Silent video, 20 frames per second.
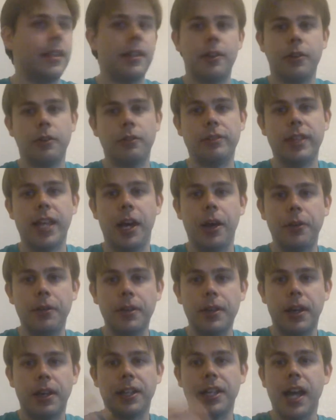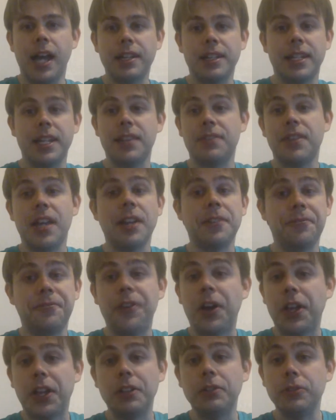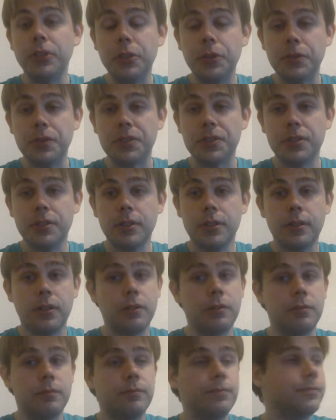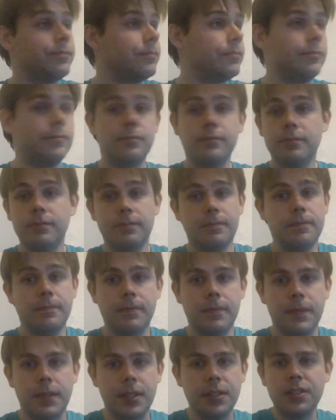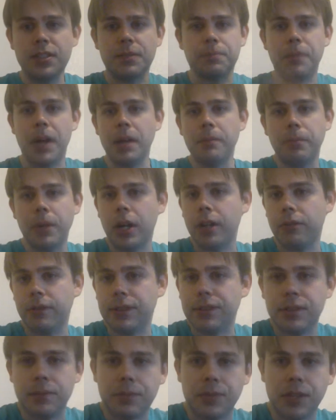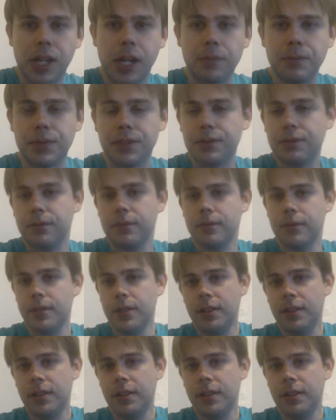Or allow a guy to get that fucking loose. It's just mind-boggling sometimes.